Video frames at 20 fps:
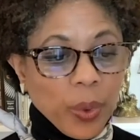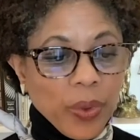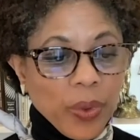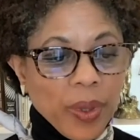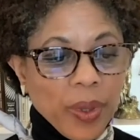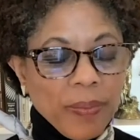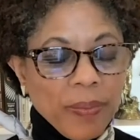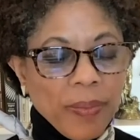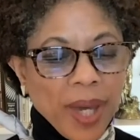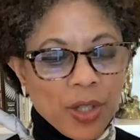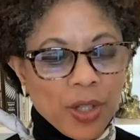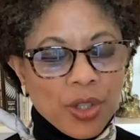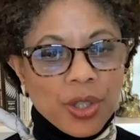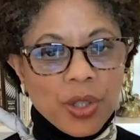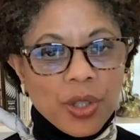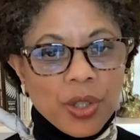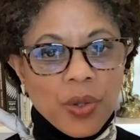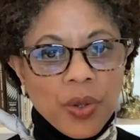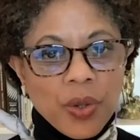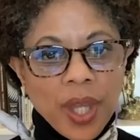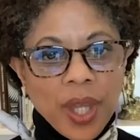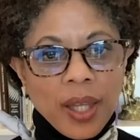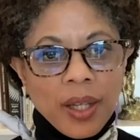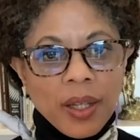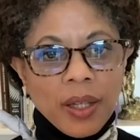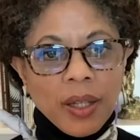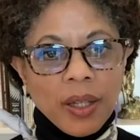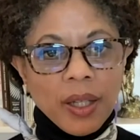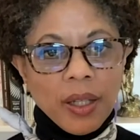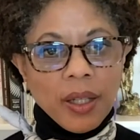the measure
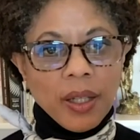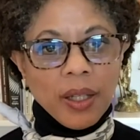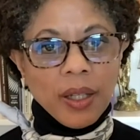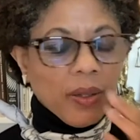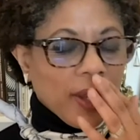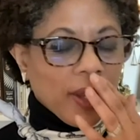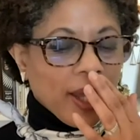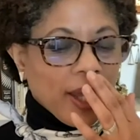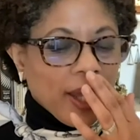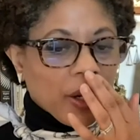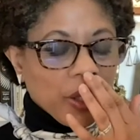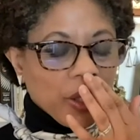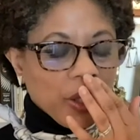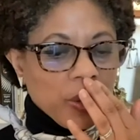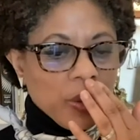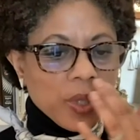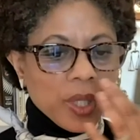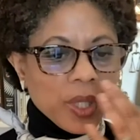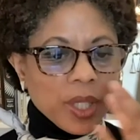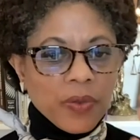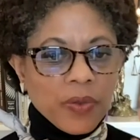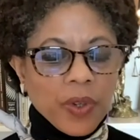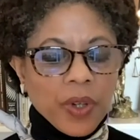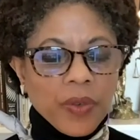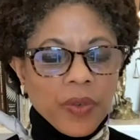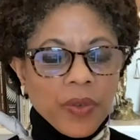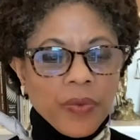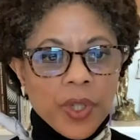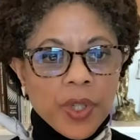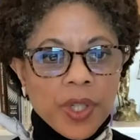that they are using
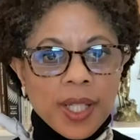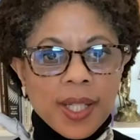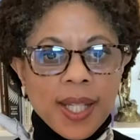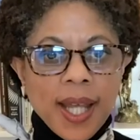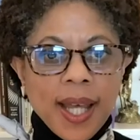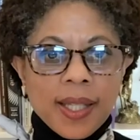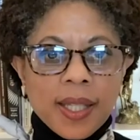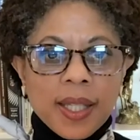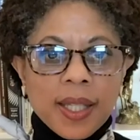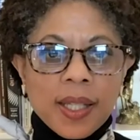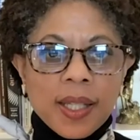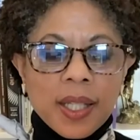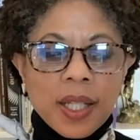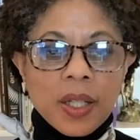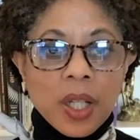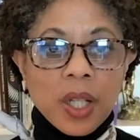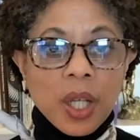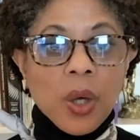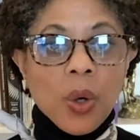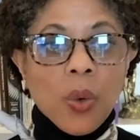for success isn't,